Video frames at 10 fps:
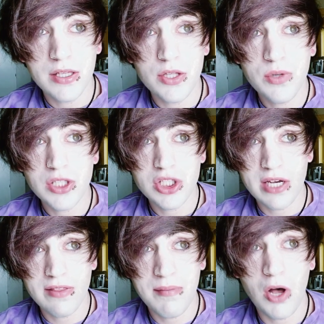You can
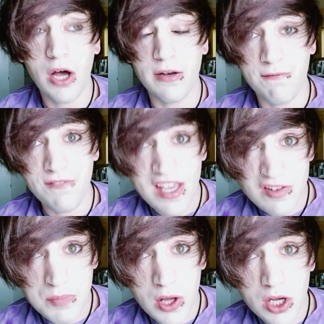share them on
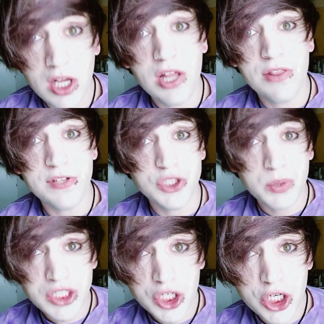Facebook, the
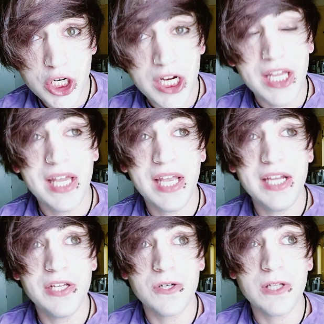Twitter,
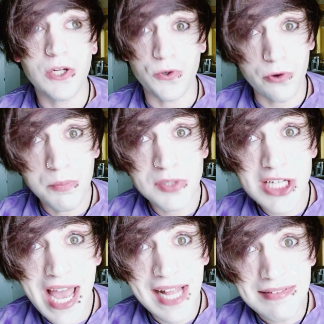in your little group
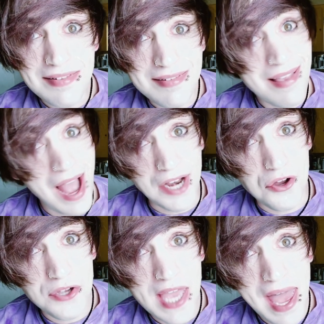chats. I
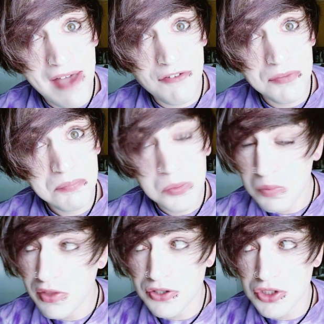know you have them.
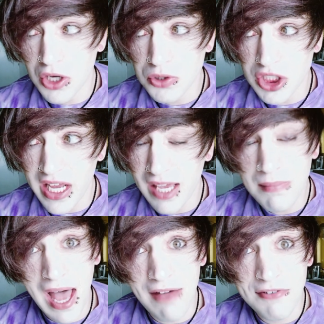There's no shame.
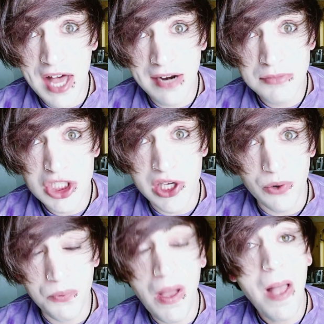I've got them too.